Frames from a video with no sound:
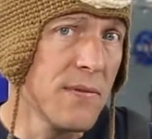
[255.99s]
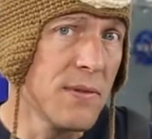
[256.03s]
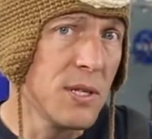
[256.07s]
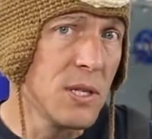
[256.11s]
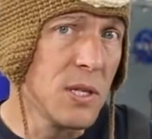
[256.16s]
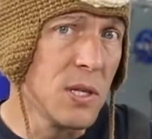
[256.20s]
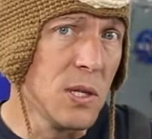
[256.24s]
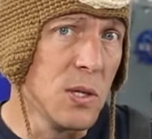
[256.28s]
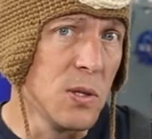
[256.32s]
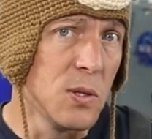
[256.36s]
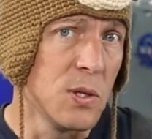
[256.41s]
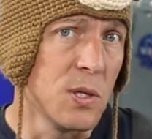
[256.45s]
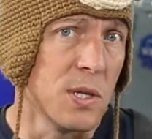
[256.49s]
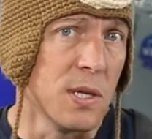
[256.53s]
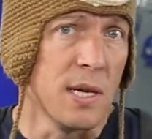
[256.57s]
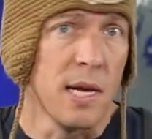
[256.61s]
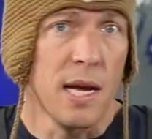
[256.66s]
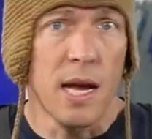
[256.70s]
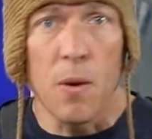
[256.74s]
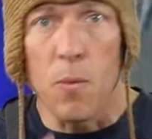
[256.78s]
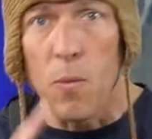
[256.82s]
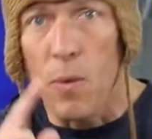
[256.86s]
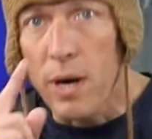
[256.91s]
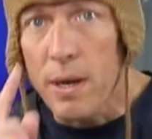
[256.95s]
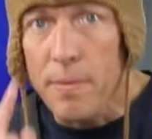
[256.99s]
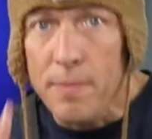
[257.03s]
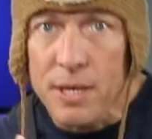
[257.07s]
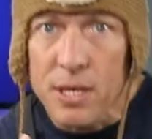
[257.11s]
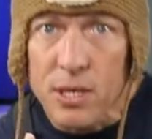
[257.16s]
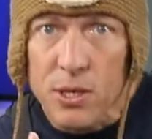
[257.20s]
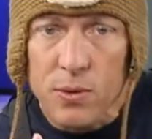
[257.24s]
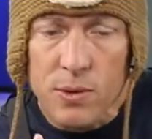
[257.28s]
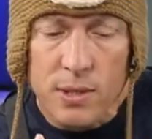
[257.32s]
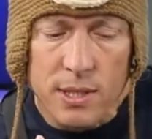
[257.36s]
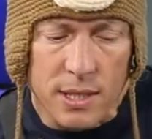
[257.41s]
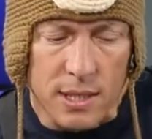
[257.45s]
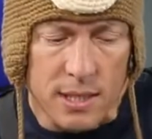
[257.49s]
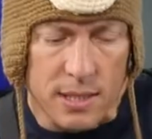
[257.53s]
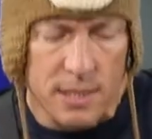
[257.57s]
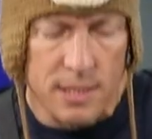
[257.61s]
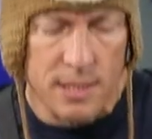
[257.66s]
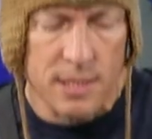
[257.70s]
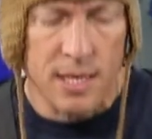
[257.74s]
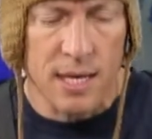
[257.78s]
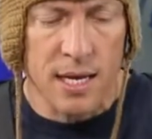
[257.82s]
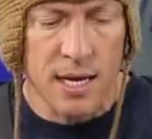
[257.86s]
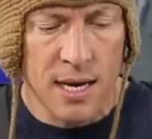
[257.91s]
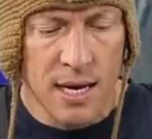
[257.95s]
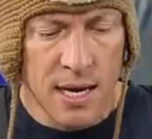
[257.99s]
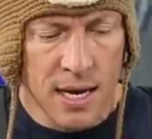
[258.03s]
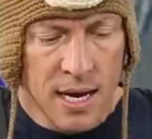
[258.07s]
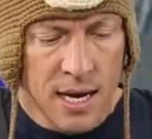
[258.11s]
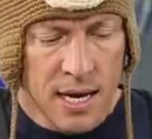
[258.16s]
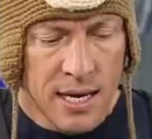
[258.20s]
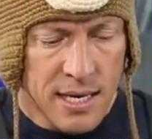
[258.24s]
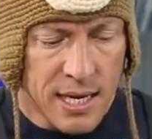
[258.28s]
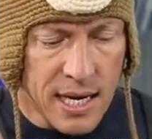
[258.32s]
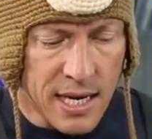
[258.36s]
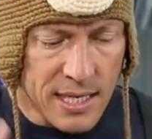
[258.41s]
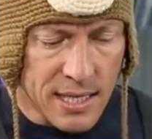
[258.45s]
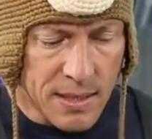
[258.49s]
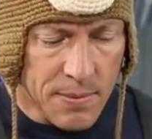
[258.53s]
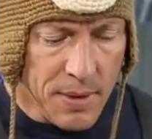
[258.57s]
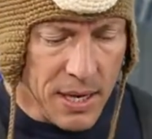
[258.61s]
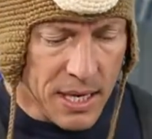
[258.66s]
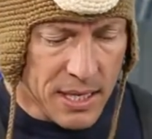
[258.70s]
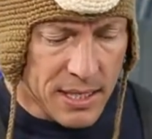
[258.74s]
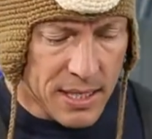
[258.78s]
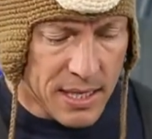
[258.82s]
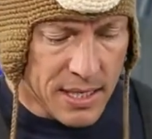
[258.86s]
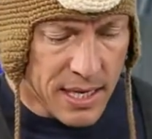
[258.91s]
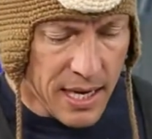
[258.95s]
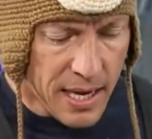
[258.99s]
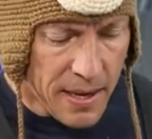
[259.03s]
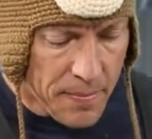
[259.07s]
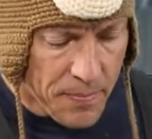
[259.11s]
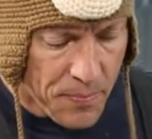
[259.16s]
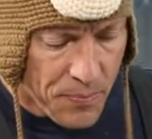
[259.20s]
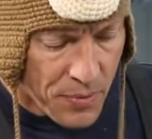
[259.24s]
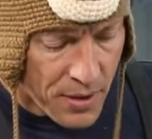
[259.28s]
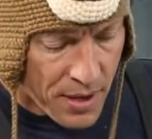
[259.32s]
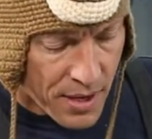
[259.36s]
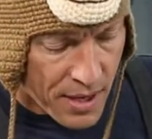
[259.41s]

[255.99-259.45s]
a solution. And what I'm gonna do is this. Take some masking tape,